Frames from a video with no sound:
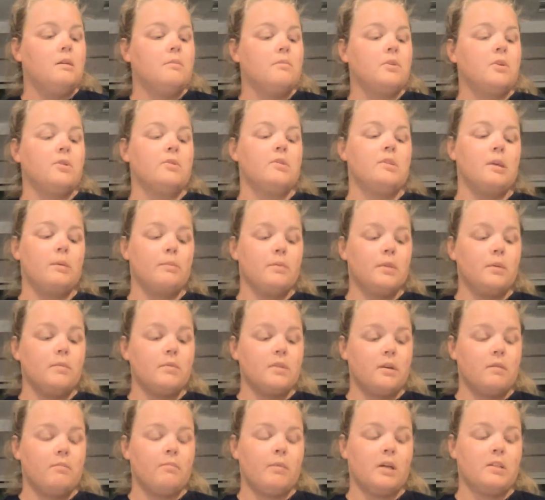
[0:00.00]
So symptoms
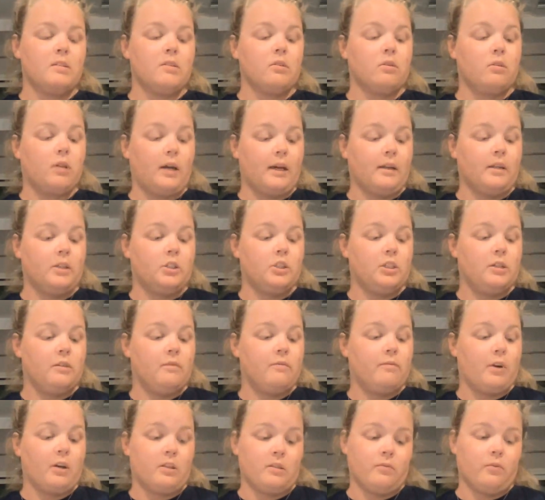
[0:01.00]
of muscle glycogen
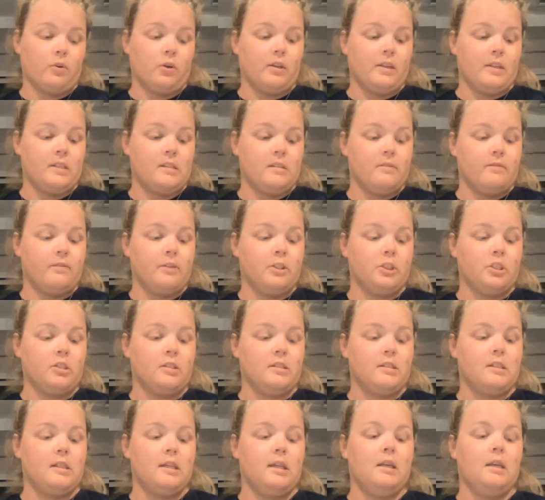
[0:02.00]
phosphorylase
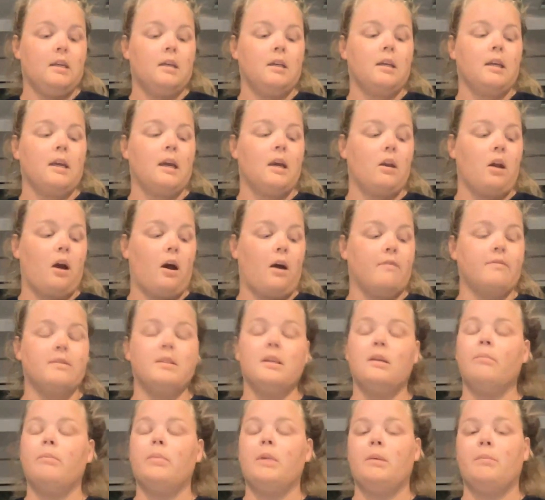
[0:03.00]
deficiency can
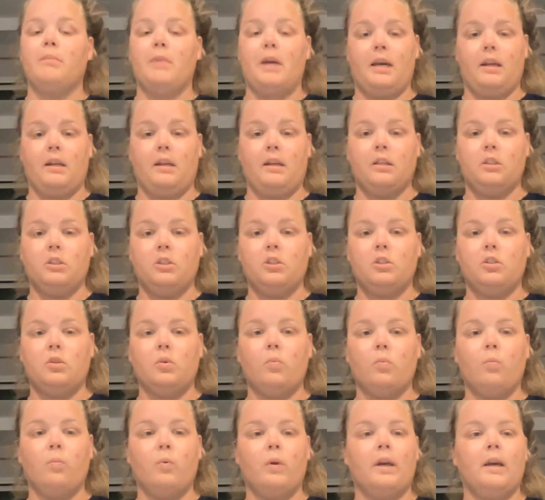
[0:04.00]
often be managed
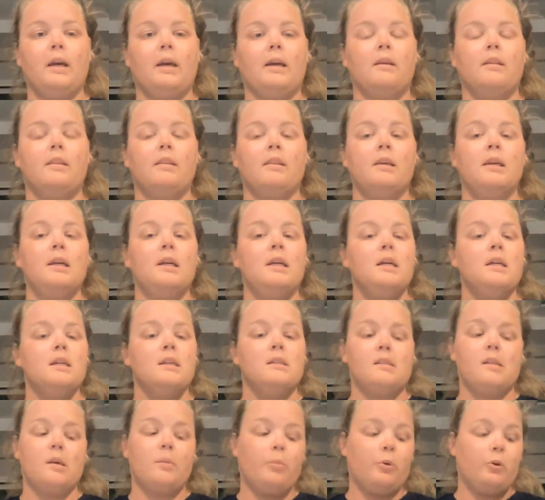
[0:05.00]
with
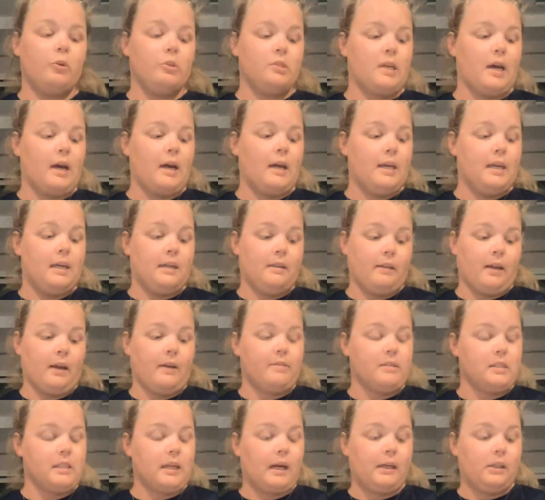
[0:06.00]
simple diet and
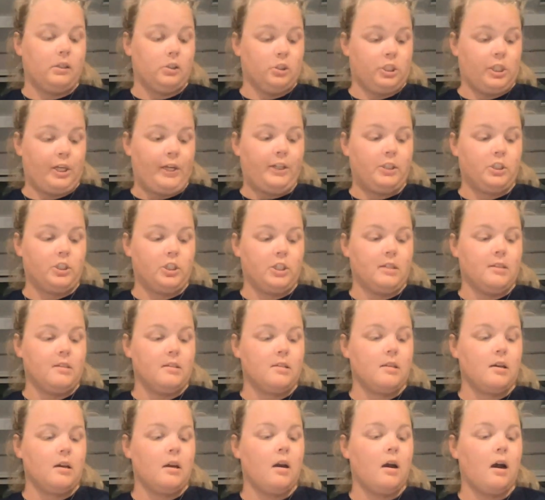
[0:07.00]
lifestyle changes,